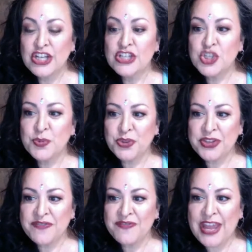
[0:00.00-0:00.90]
Super
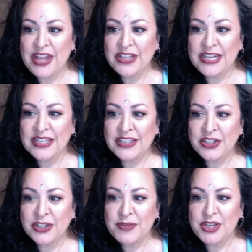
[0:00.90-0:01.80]
thin veil and
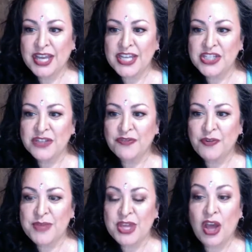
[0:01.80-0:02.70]
clear communication
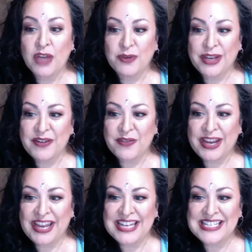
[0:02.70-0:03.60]
from beyond,
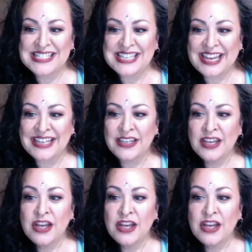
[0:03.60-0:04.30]
Rayanne is saying.